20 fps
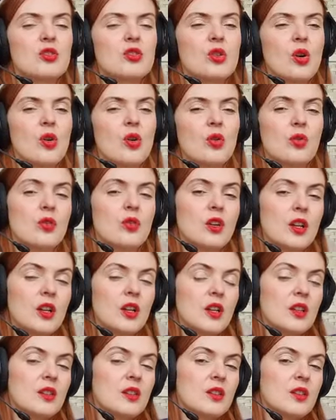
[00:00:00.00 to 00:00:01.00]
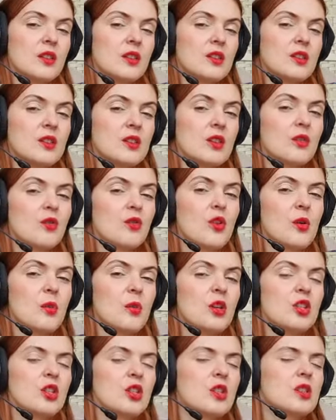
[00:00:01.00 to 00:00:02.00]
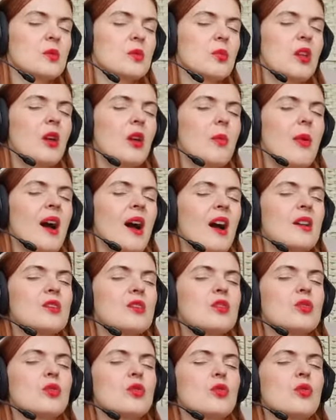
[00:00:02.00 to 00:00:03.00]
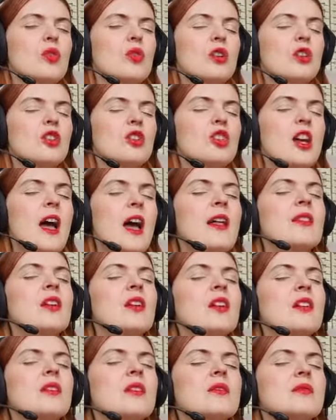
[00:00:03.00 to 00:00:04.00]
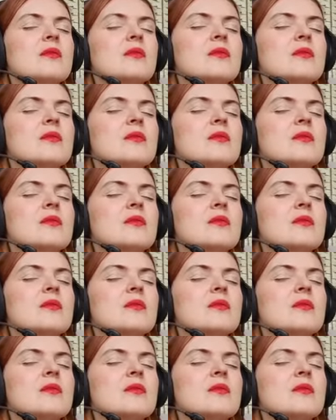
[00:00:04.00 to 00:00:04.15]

So this information is being passed through a channel